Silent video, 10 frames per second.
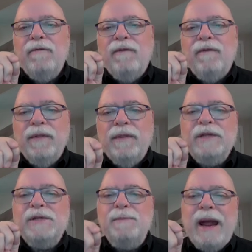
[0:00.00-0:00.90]
for
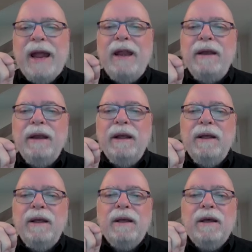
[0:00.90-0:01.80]
this man
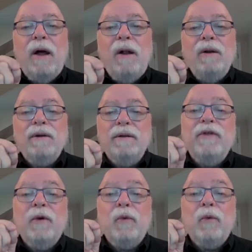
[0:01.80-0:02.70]
called
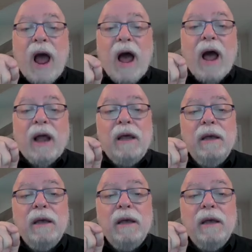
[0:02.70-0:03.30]
the rock